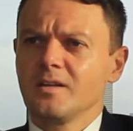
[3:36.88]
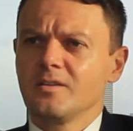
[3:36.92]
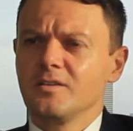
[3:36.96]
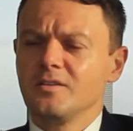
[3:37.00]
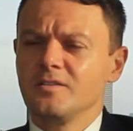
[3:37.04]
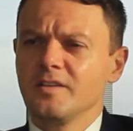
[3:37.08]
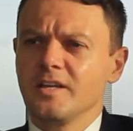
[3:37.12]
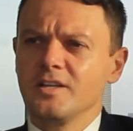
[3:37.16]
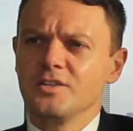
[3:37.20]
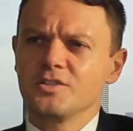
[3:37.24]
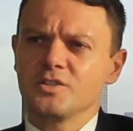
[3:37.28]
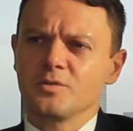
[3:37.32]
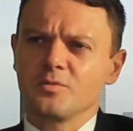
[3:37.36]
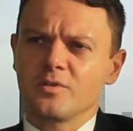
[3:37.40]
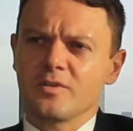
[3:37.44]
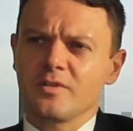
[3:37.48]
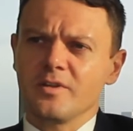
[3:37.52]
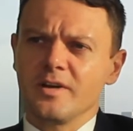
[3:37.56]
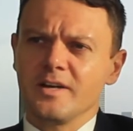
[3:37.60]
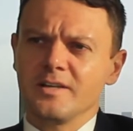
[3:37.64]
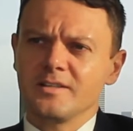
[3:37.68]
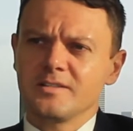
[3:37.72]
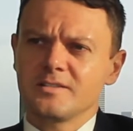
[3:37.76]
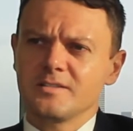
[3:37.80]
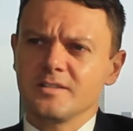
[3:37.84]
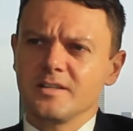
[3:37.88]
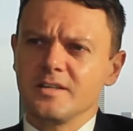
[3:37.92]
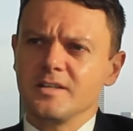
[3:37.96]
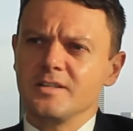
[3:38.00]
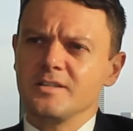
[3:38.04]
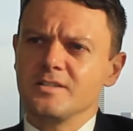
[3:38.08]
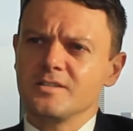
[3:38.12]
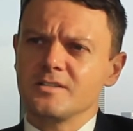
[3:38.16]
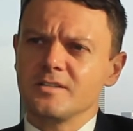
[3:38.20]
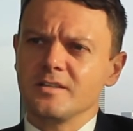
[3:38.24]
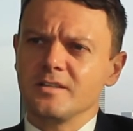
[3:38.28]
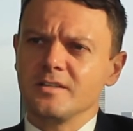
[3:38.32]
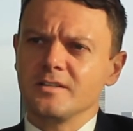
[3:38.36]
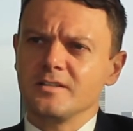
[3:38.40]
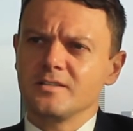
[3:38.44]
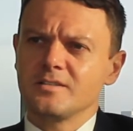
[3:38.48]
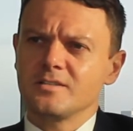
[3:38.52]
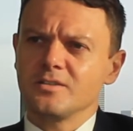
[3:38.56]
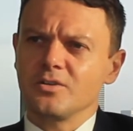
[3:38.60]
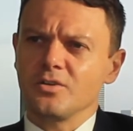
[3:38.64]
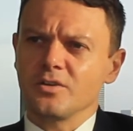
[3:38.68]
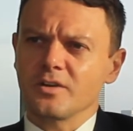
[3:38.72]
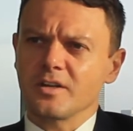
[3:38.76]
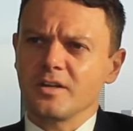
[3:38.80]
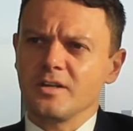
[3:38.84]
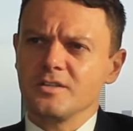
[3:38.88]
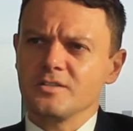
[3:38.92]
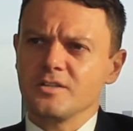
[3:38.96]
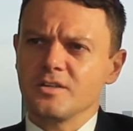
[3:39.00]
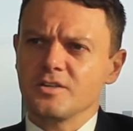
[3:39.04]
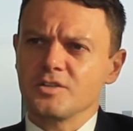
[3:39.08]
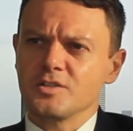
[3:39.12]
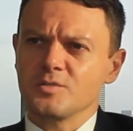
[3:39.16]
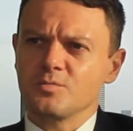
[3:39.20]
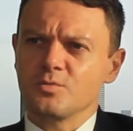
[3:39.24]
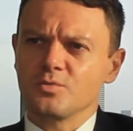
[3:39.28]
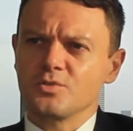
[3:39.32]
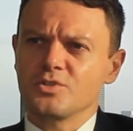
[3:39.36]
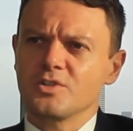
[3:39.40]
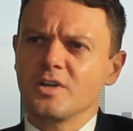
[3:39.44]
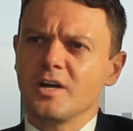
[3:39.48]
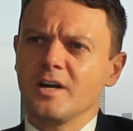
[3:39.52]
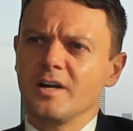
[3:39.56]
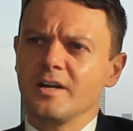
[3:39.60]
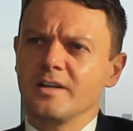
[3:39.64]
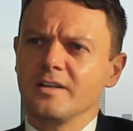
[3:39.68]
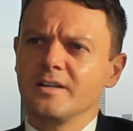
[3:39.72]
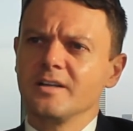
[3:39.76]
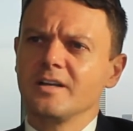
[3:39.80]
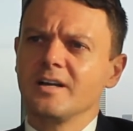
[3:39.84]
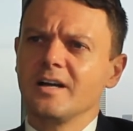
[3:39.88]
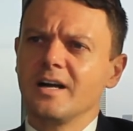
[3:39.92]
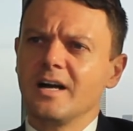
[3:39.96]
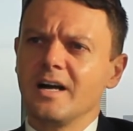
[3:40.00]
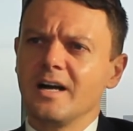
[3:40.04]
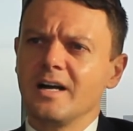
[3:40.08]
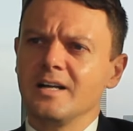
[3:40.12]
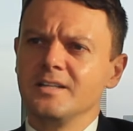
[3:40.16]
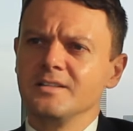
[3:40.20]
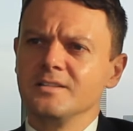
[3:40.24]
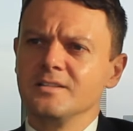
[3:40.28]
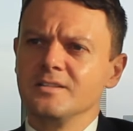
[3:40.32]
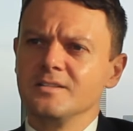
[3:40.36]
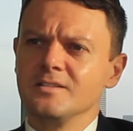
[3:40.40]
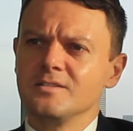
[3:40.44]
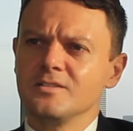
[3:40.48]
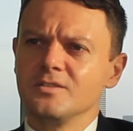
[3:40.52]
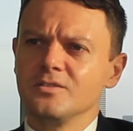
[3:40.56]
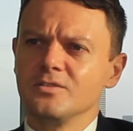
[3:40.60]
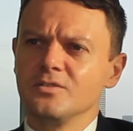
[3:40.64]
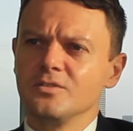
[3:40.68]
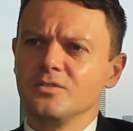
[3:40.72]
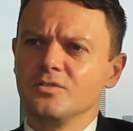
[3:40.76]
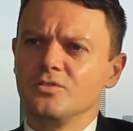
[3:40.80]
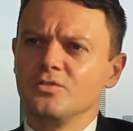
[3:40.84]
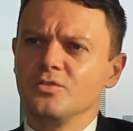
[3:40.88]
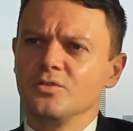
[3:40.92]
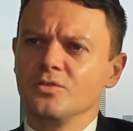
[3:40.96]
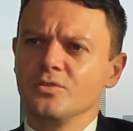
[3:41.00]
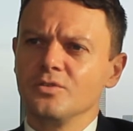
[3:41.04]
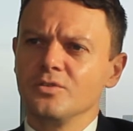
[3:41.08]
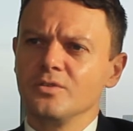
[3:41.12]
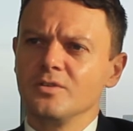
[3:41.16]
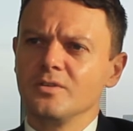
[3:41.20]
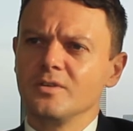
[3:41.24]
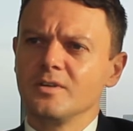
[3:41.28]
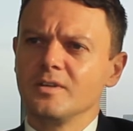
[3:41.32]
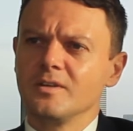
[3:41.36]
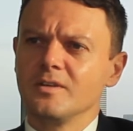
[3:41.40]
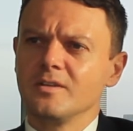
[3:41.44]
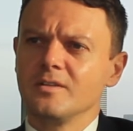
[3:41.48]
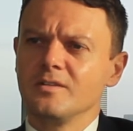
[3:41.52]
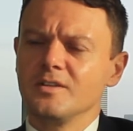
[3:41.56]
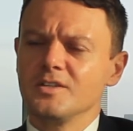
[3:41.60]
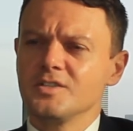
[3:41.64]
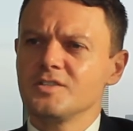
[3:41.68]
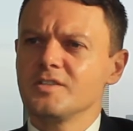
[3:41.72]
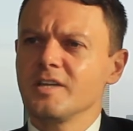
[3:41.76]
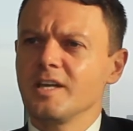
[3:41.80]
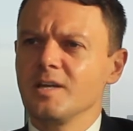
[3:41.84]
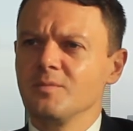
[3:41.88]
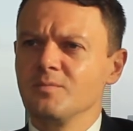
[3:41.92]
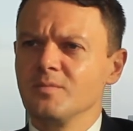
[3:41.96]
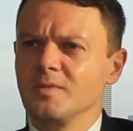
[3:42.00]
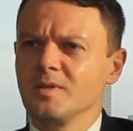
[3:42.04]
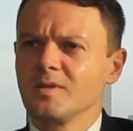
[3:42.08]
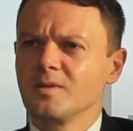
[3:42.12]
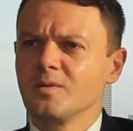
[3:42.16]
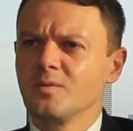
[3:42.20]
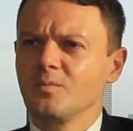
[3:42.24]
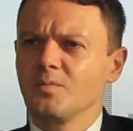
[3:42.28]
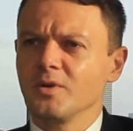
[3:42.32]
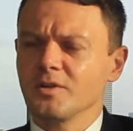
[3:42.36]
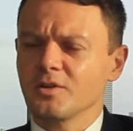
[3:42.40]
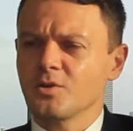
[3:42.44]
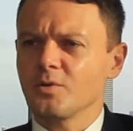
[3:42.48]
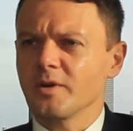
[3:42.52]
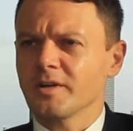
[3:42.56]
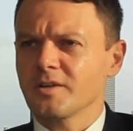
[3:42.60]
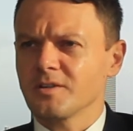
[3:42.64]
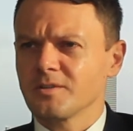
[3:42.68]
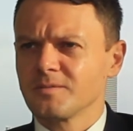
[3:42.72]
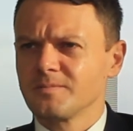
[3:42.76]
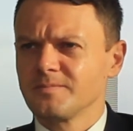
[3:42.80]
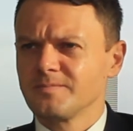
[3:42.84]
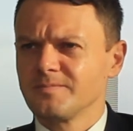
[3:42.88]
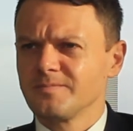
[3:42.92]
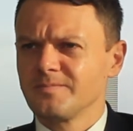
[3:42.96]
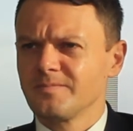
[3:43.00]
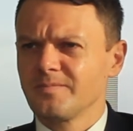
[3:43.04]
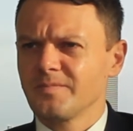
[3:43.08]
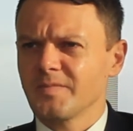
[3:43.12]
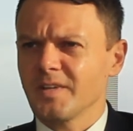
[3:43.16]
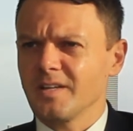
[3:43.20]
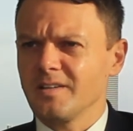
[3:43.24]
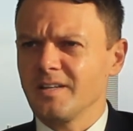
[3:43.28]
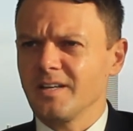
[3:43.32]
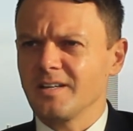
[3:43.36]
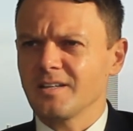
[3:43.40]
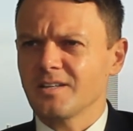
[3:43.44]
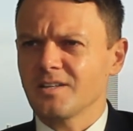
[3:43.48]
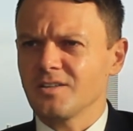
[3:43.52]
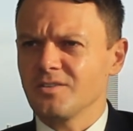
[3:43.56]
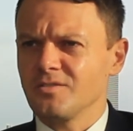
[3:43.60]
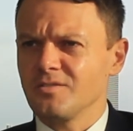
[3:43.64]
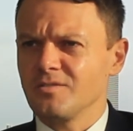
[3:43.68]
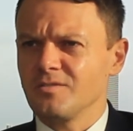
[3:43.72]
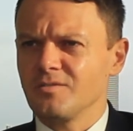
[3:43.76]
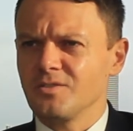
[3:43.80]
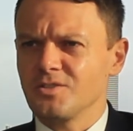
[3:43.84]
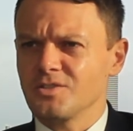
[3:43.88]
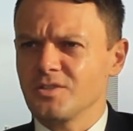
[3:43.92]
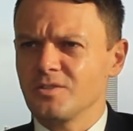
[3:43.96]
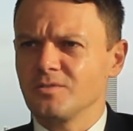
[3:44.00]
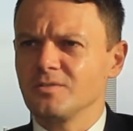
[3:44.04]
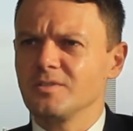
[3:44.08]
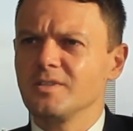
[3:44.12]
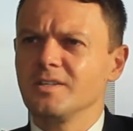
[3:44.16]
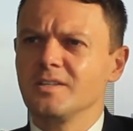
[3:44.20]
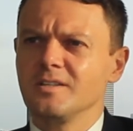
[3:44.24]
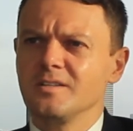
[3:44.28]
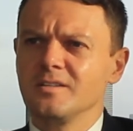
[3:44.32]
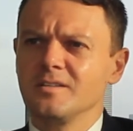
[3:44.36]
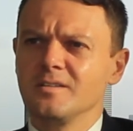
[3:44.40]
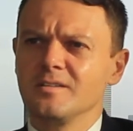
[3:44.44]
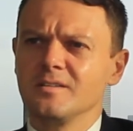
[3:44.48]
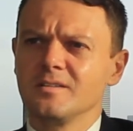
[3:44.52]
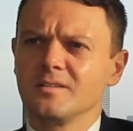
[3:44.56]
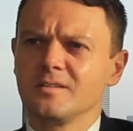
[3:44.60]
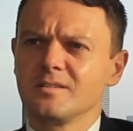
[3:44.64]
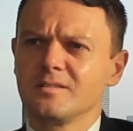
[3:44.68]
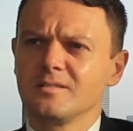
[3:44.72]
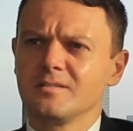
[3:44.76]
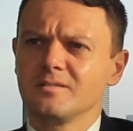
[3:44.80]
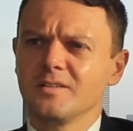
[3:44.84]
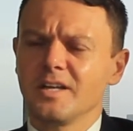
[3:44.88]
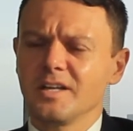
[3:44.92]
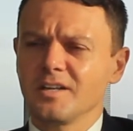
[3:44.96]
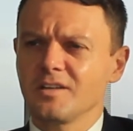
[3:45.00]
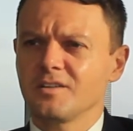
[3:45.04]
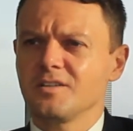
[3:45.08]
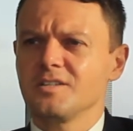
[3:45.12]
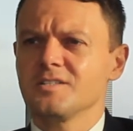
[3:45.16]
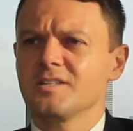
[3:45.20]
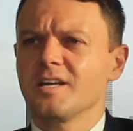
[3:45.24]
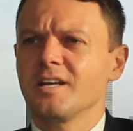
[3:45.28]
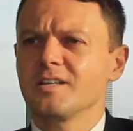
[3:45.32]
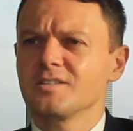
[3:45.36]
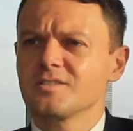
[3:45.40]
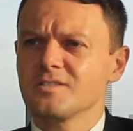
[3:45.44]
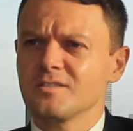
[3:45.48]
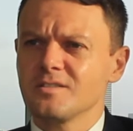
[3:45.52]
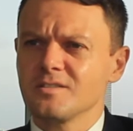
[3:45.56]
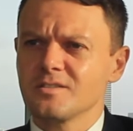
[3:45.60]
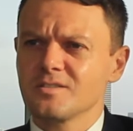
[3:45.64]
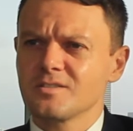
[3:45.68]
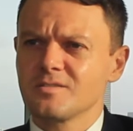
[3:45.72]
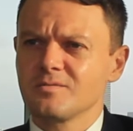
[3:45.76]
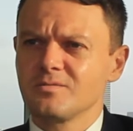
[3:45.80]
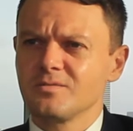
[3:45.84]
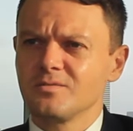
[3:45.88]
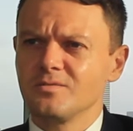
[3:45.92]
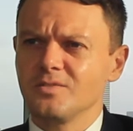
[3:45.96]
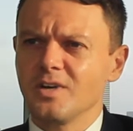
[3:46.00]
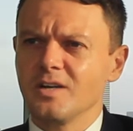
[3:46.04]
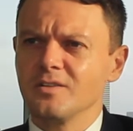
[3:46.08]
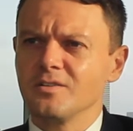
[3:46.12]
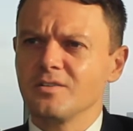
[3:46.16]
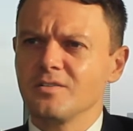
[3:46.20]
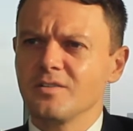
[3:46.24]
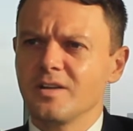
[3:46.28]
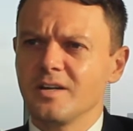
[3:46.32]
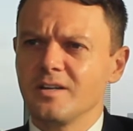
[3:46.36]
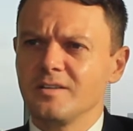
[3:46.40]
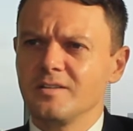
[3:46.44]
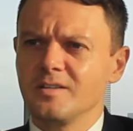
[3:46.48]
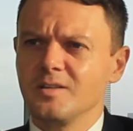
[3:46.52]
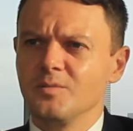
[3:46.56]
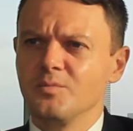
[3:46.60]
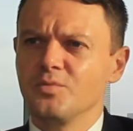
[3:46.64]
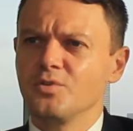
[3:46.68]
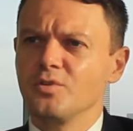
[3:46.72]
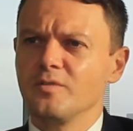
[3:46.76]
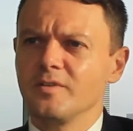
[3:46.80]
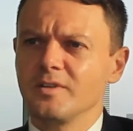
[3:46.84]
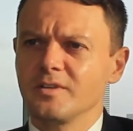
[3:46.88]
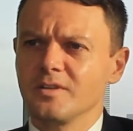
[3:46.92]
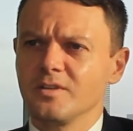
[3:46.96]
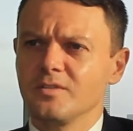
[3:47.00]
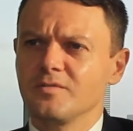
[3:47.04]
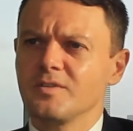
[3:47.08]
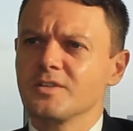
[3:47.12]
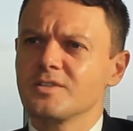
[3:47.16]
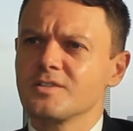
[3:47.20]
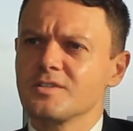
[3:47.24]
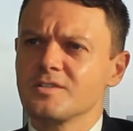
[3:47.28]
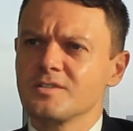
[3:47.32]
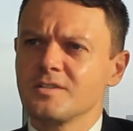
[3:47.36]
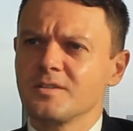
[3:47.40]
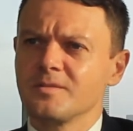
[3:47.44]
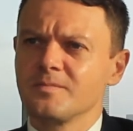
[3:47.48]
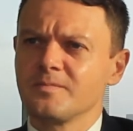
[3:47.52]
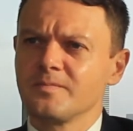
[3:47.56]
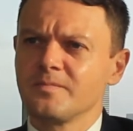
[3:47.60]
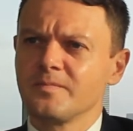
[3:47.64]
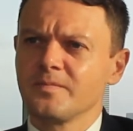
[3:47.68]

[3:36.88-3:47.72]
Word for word: The danger with that is that organisations will try and do the same but quicker and that can result in increased accidents rather than improving the efficiency.